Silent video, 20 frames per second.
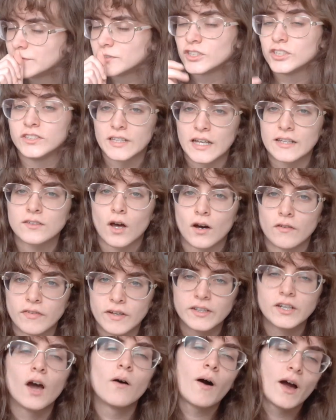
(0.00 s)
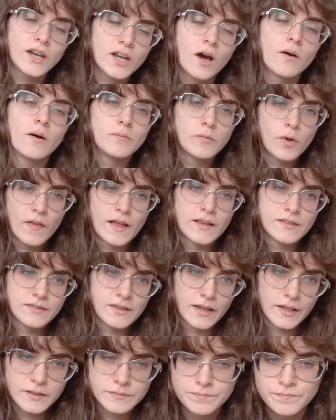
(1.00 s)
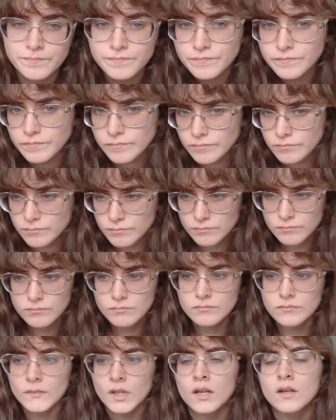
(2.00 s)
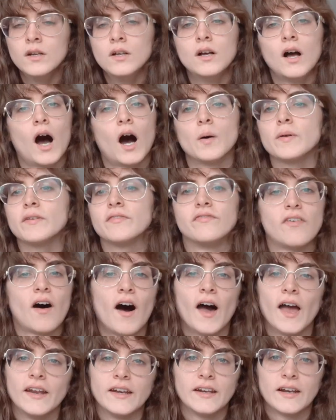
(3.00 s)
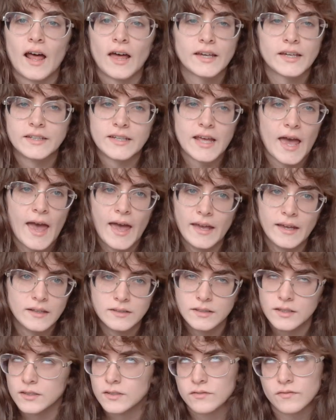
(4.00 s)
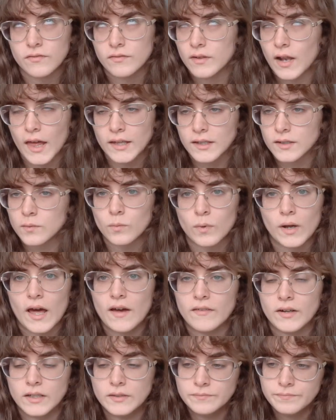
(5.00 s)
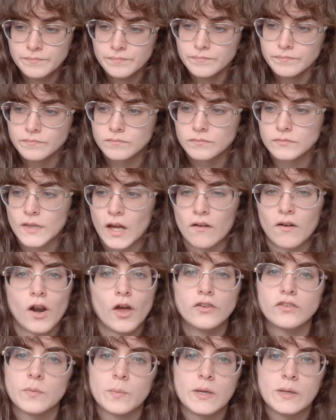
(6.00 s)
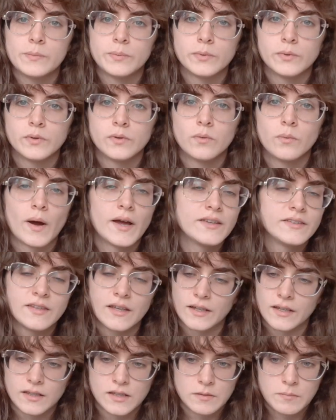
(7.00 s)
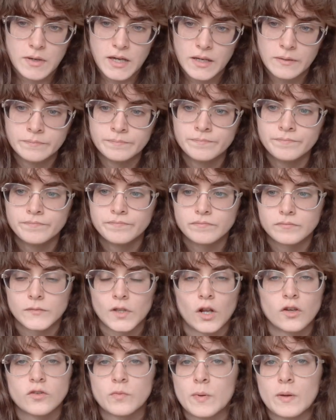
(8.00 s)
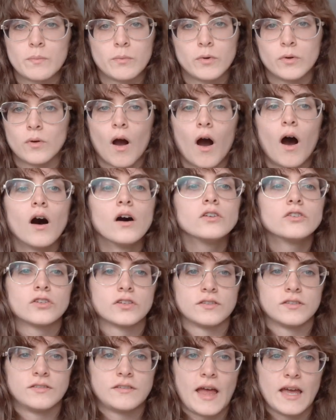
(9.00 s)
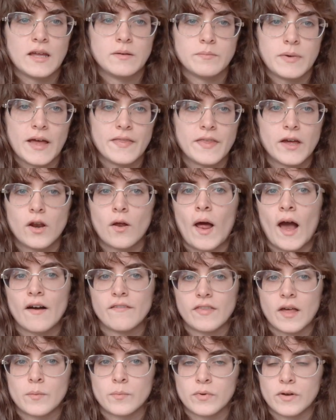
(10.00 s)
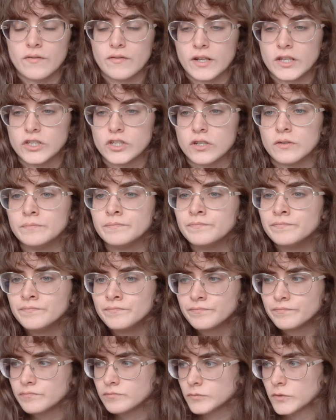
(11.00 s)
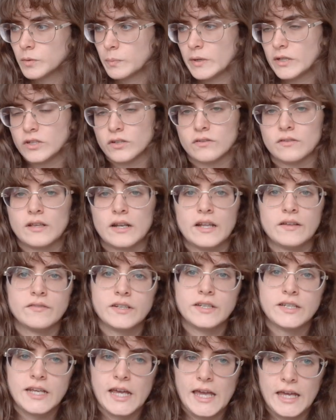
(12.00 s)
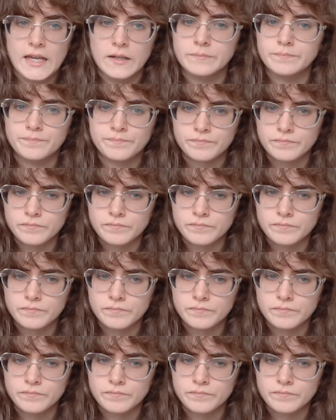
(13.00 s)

She says coughing. No, I know I'm not that sick. I'll be fine in like a day, is like whatever. There are loads of people way sicker than me. Loads of people who can't just stay in bed. They don't have that privilege to be just delivered tea